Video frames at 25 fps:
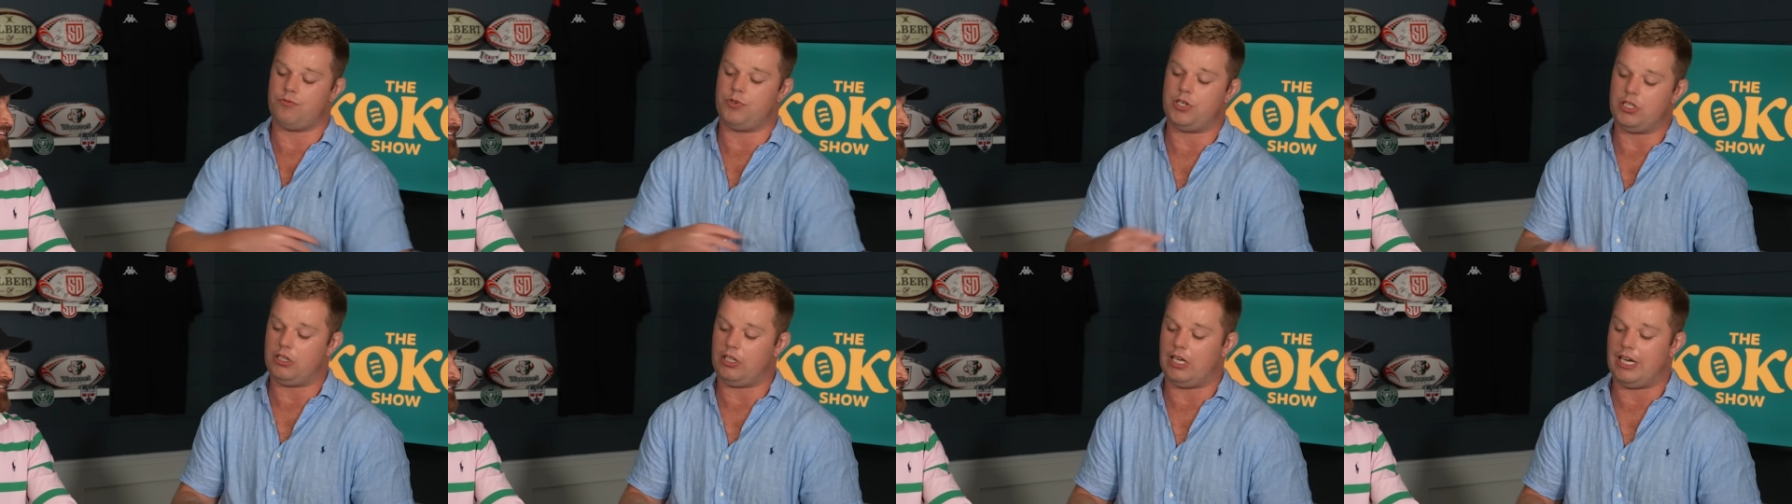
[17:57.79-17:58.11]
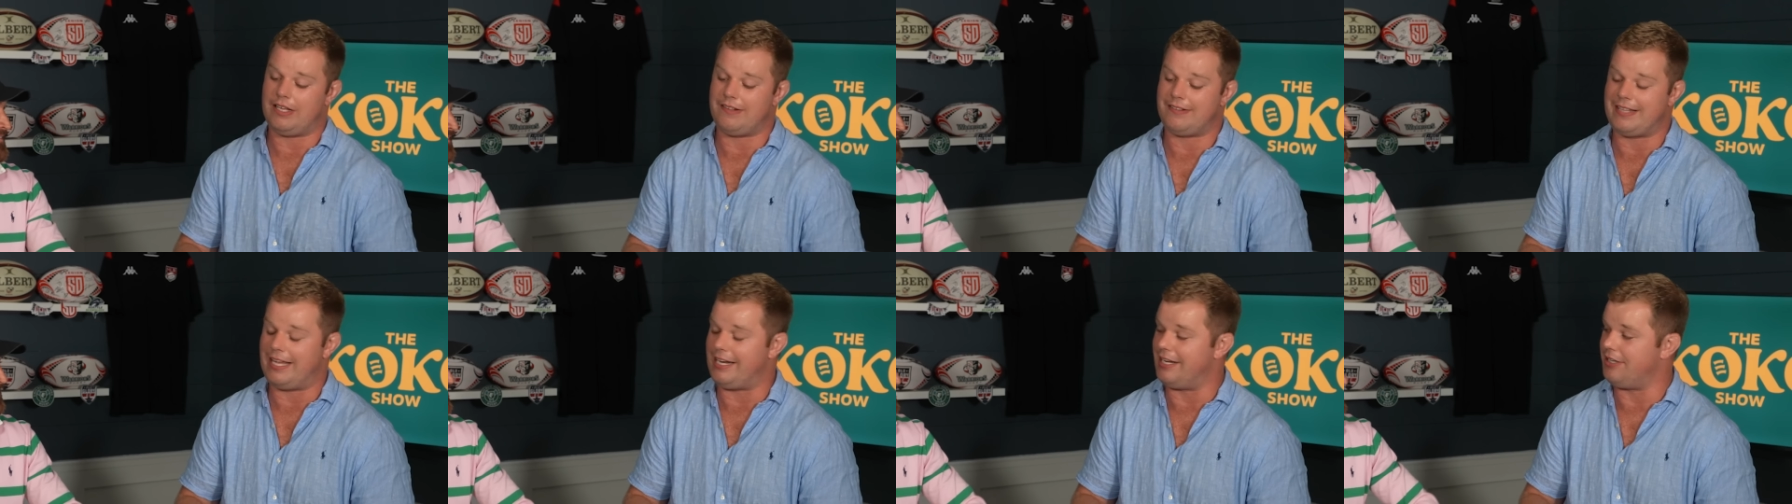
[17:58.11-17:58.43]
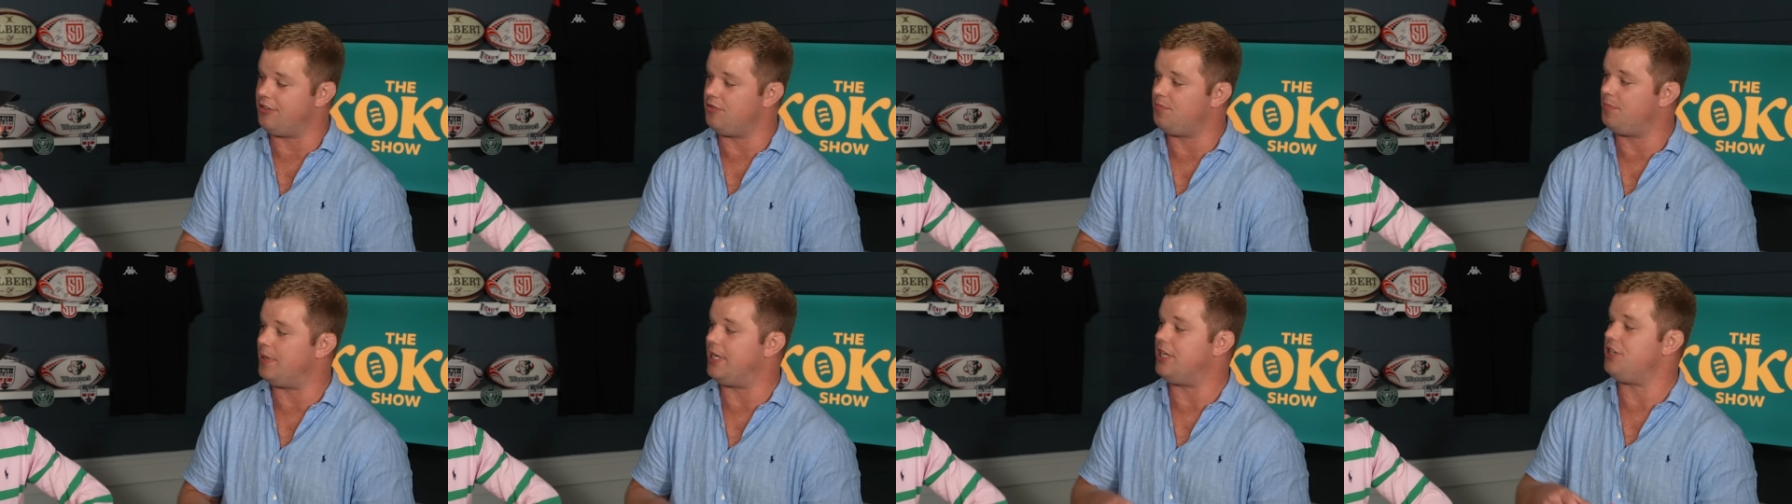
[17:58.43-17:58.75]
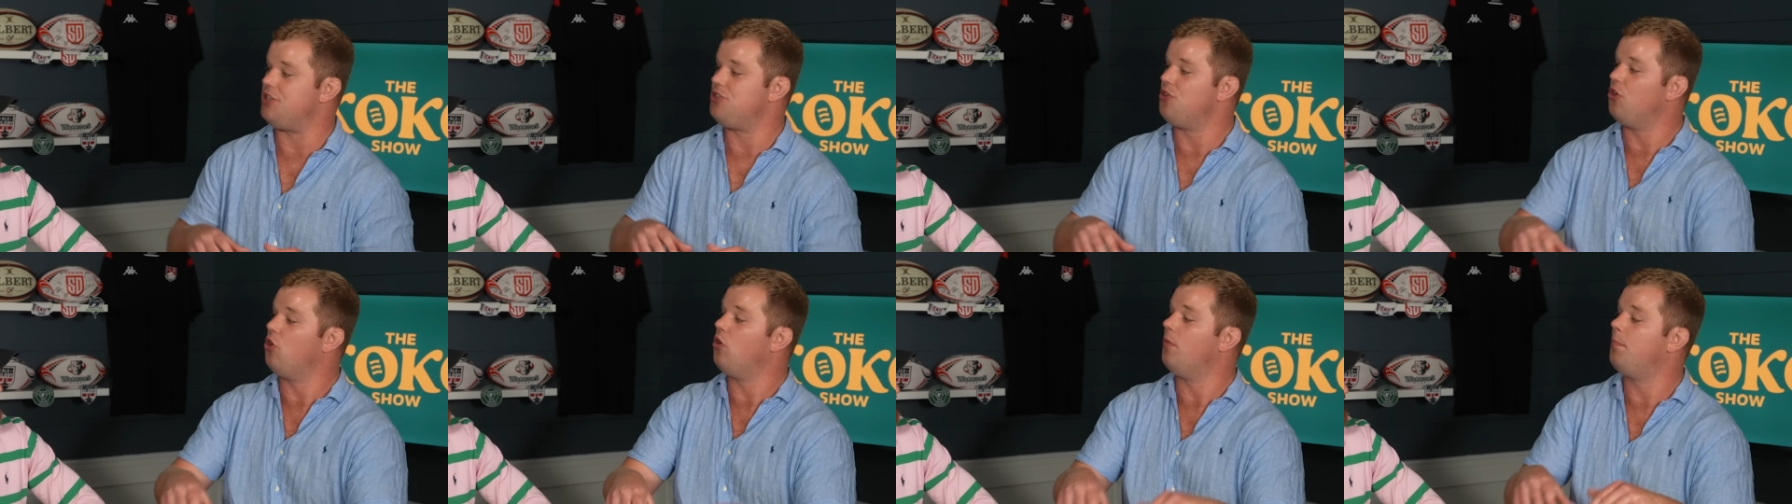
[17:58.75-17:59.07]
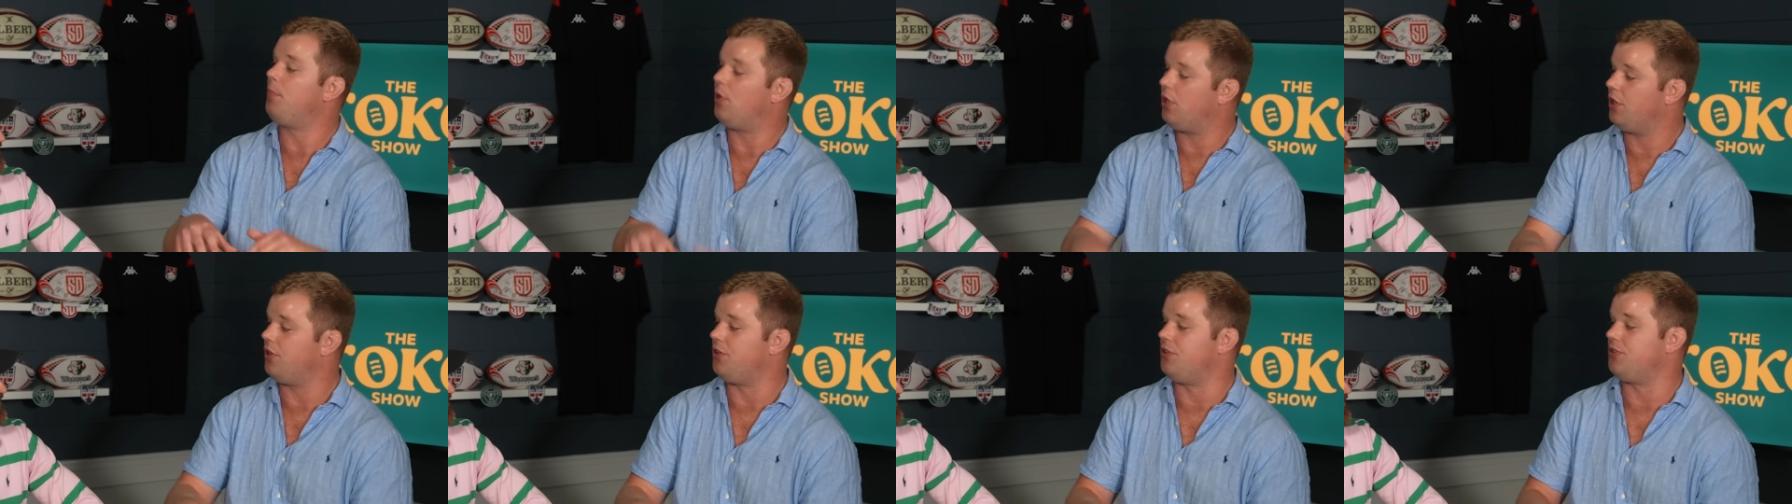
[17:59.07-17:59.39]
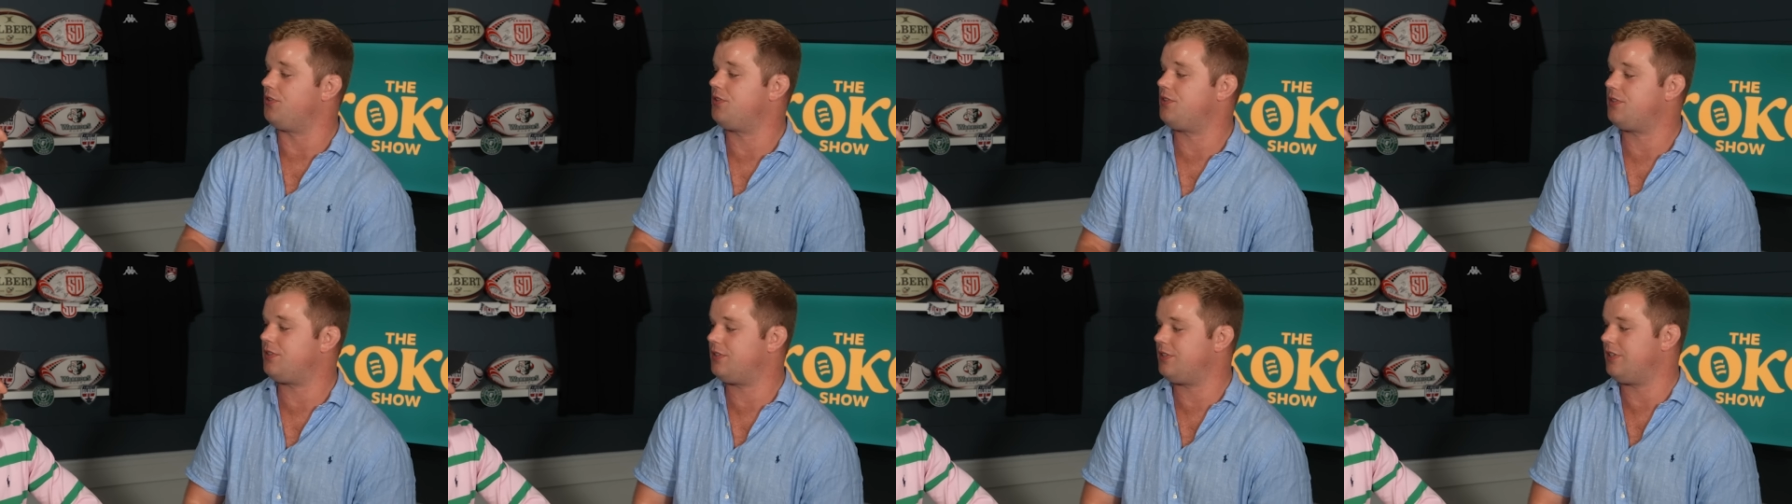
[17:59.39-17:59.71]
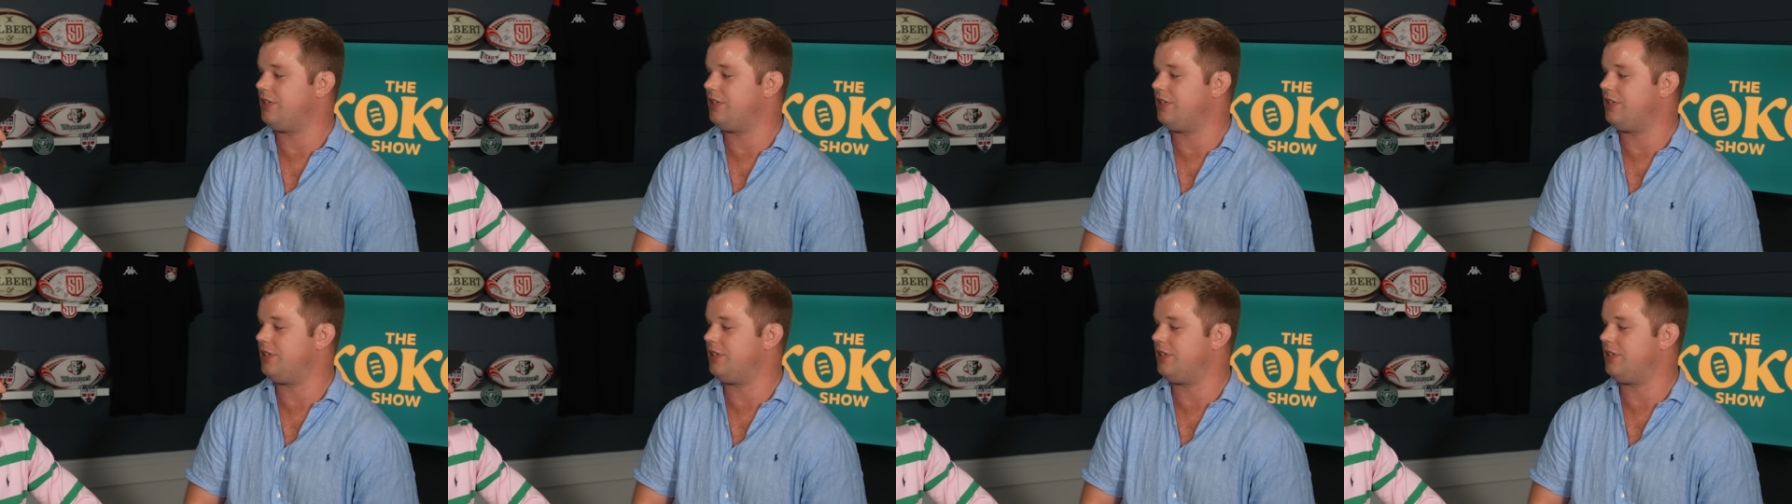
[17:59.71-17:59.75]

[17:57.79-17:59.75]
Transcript: realize that it would be your post.